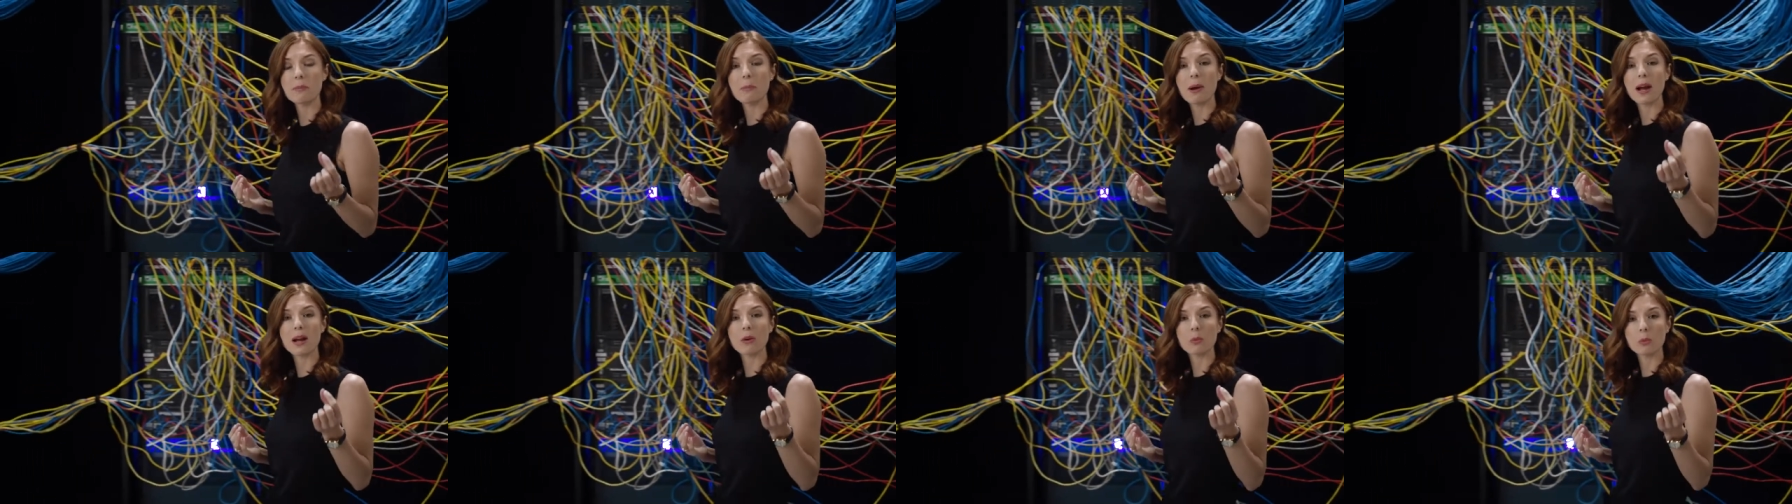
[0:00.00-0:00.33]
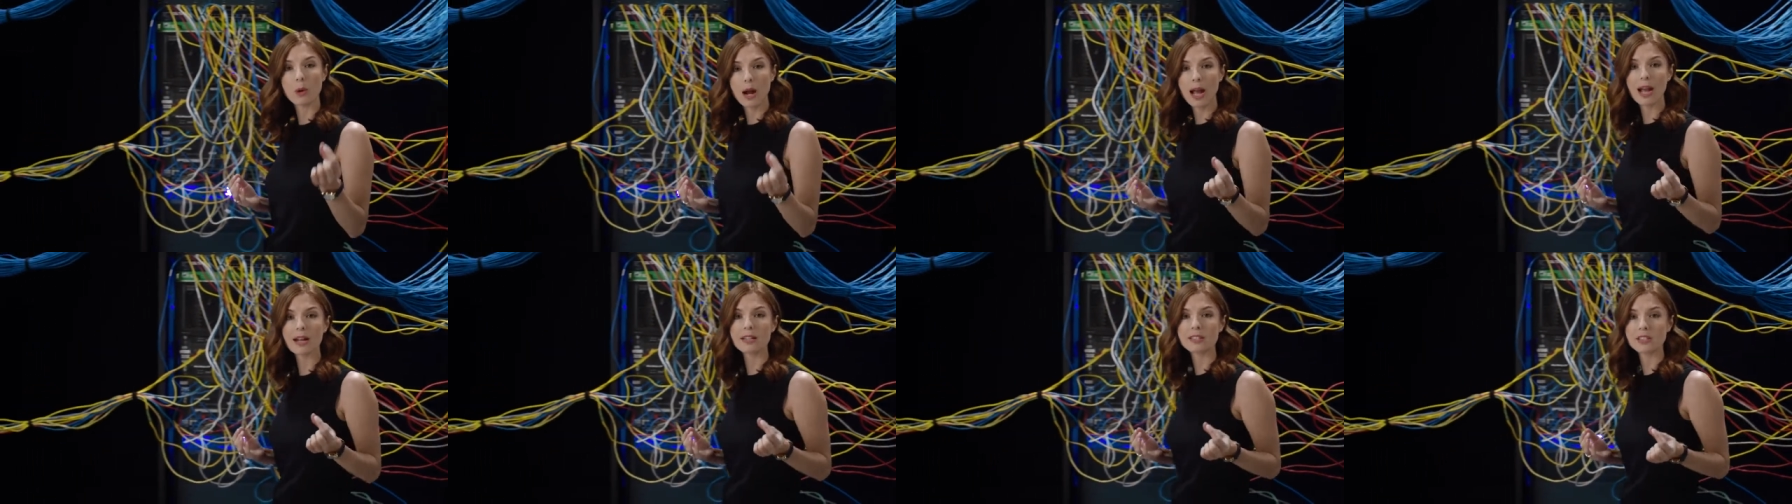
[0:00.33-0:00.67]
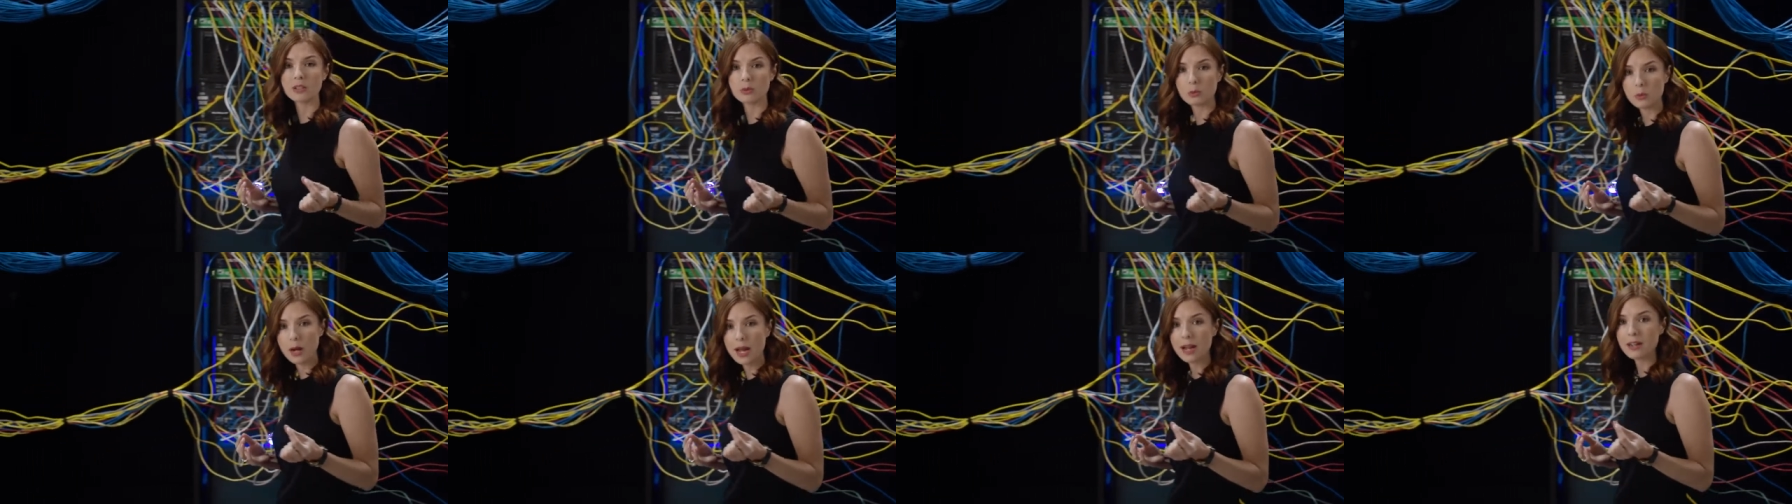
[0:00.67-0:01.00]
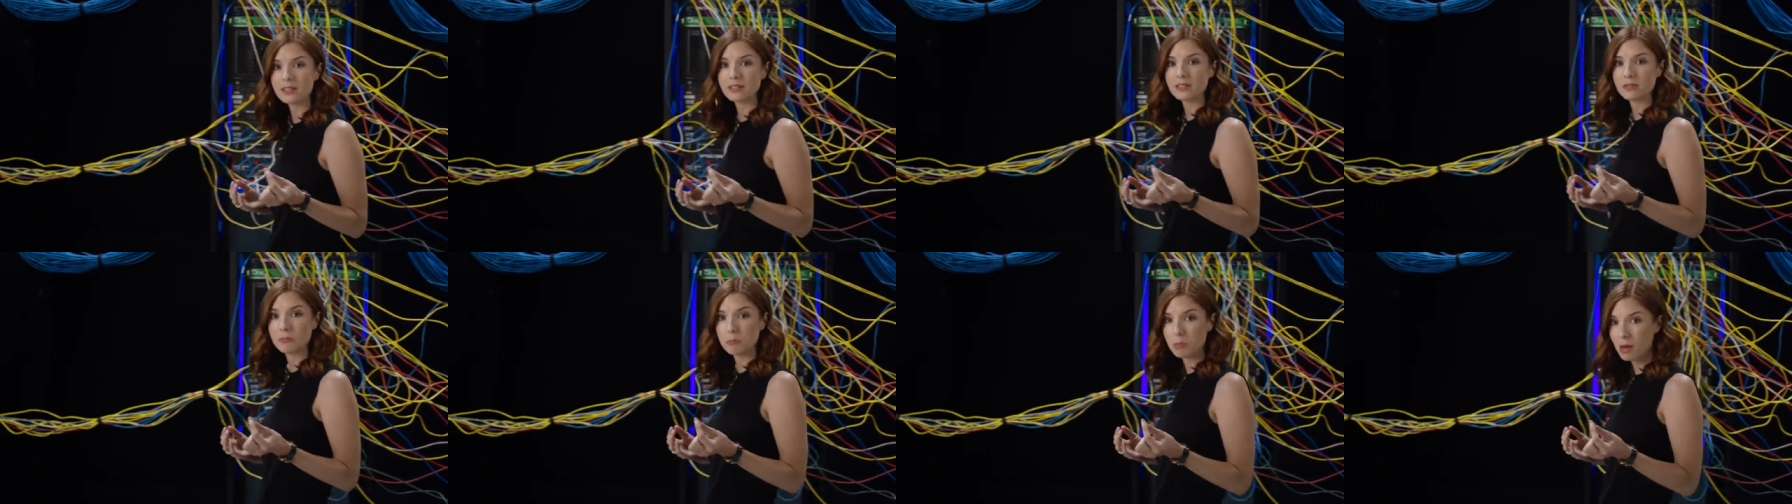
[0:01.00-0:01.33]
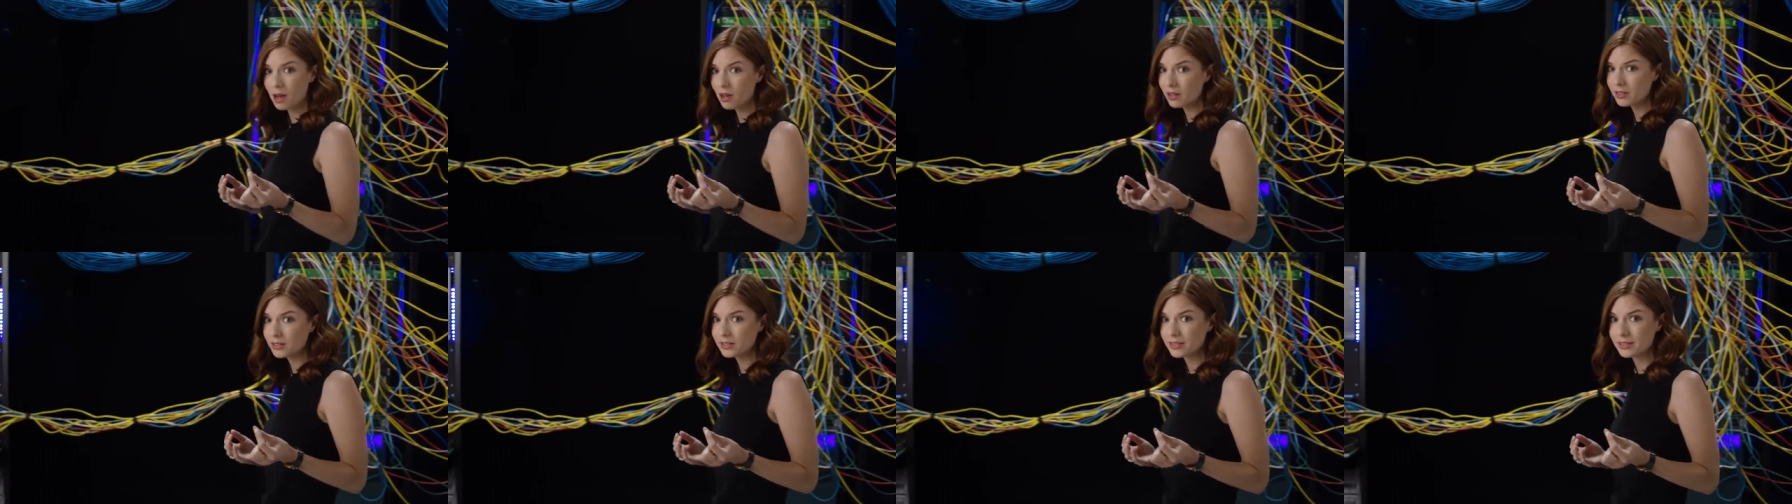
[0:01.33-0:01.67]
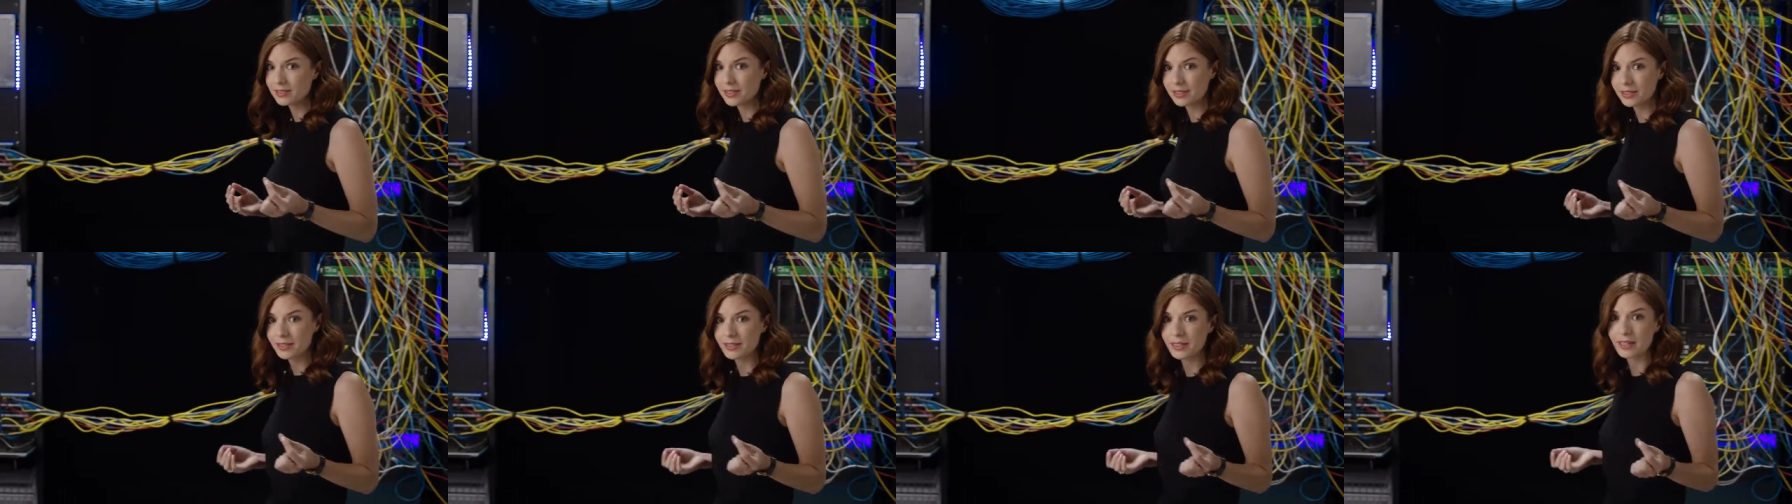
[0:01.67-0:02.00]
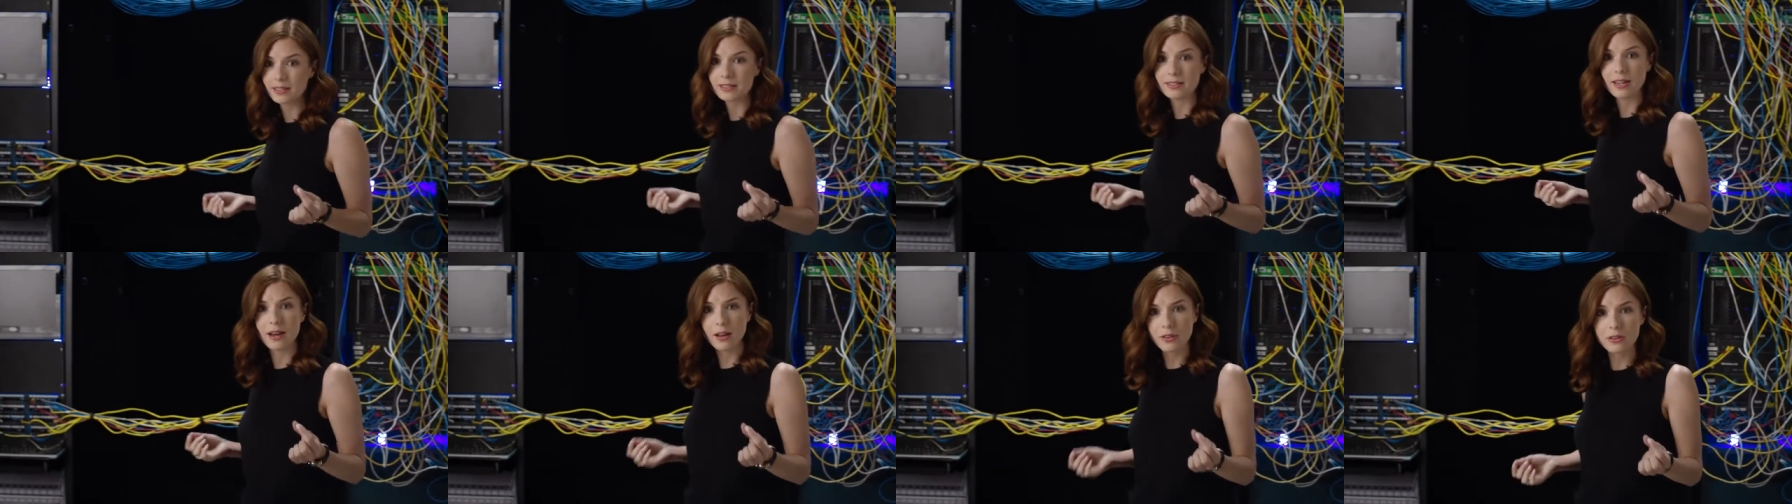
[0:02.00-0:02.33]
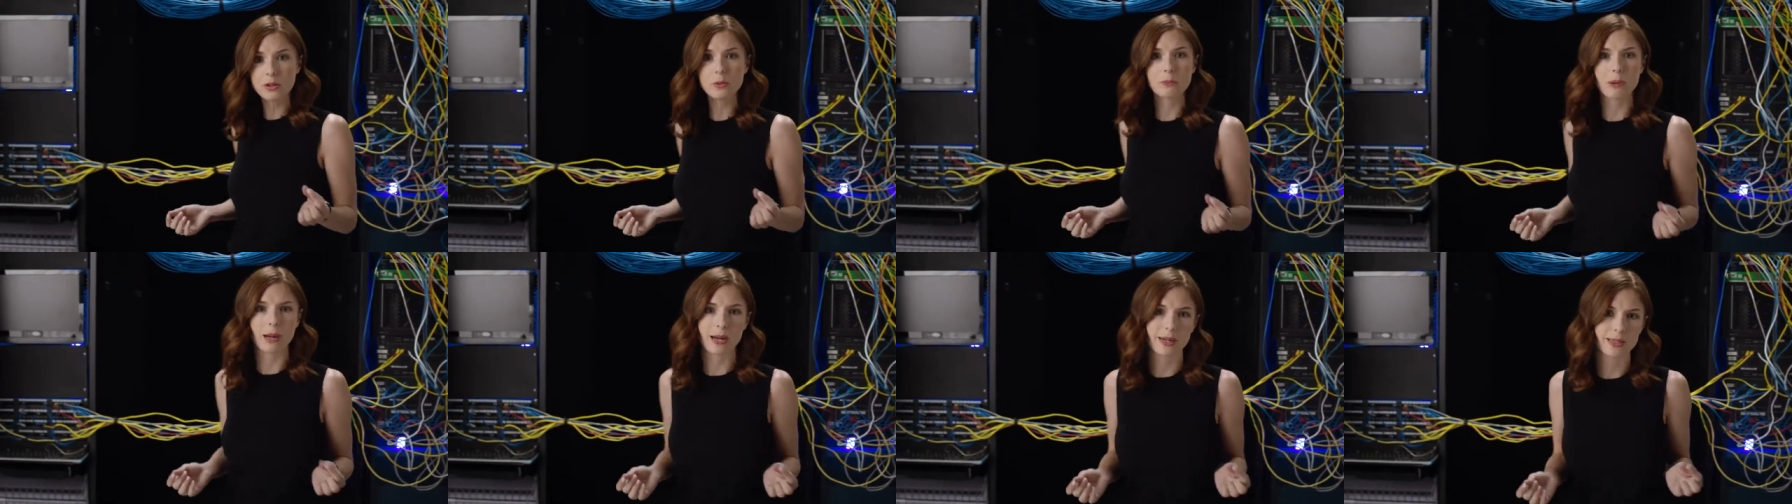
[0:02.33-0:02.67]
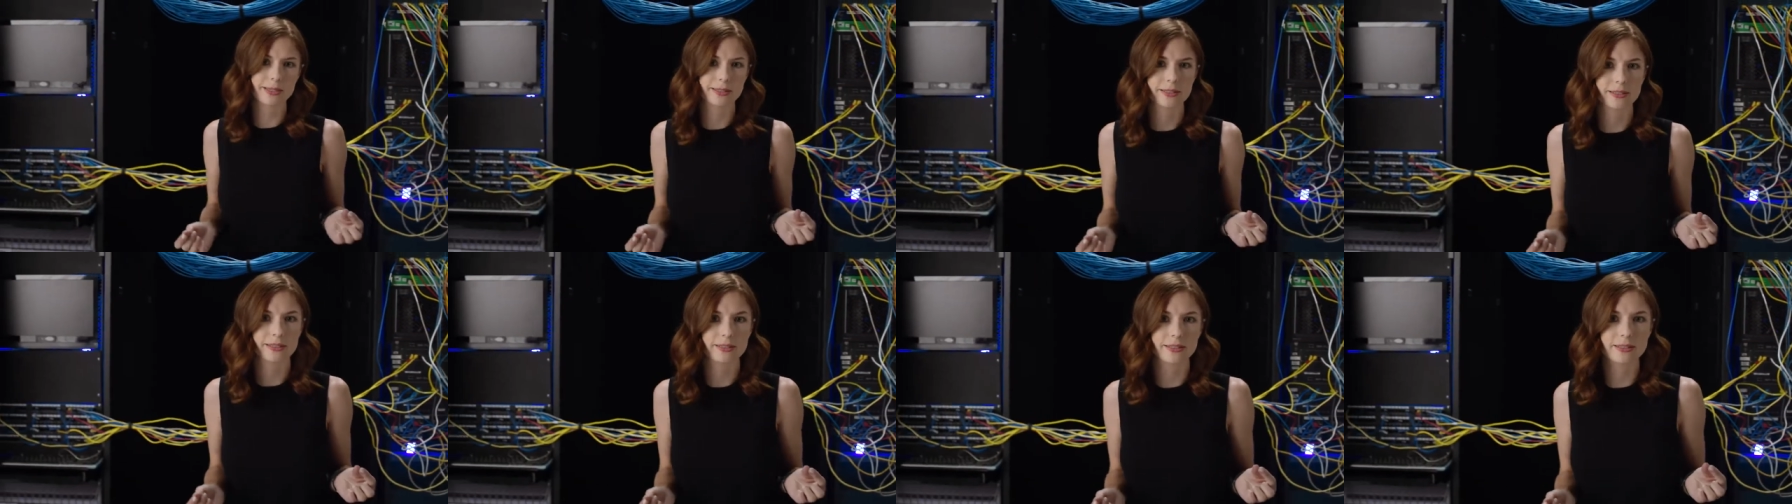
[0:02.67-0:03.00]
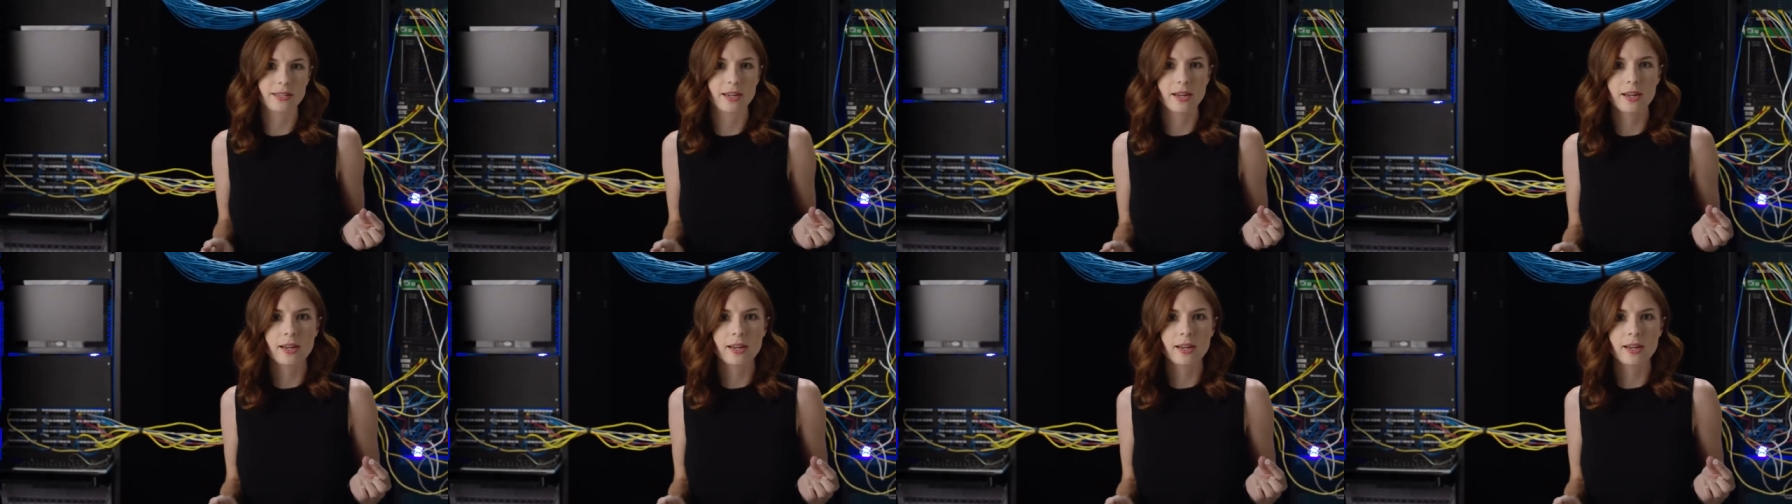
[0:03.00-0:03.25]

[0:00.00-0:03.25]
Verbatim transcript: buy racks and racks of boxes that connect to other boxes.